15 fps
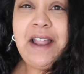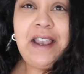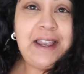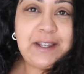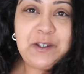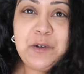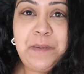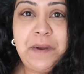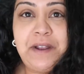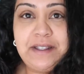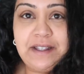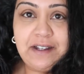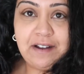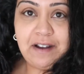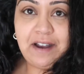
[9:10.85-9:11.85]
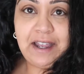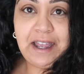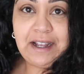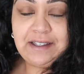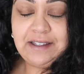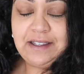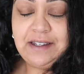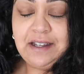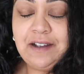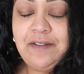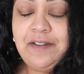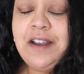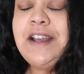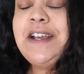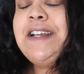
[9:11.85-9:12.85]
little boats and kayaks and stuff